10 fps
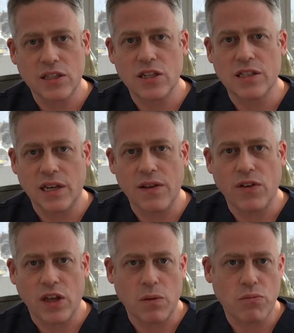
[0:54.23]
to
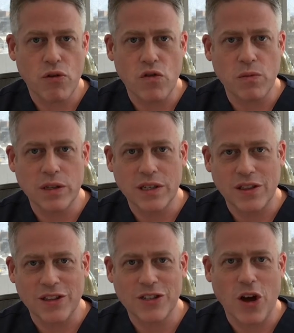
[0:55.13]
significant improvements in
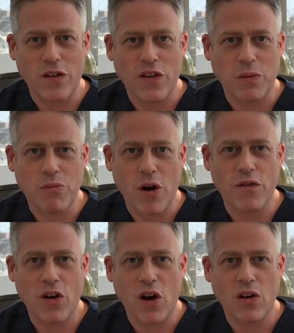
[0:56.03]
the side effect
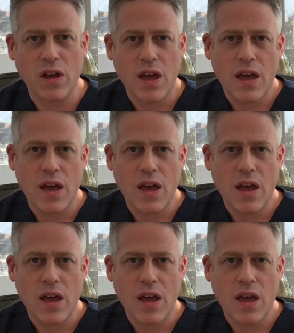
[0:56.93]
profile,